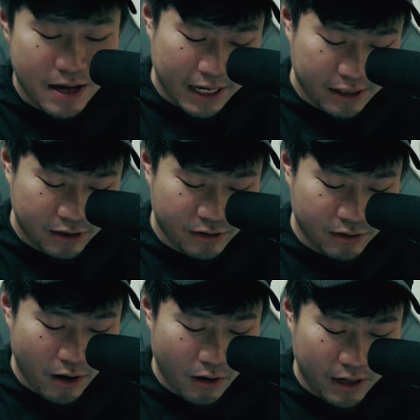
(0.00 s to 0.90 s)
is to
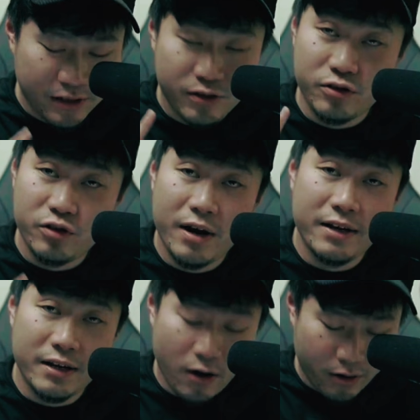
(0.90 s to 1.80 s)
go into
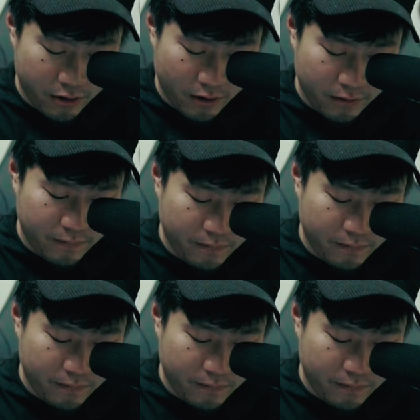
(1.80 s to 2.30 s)
trending audio.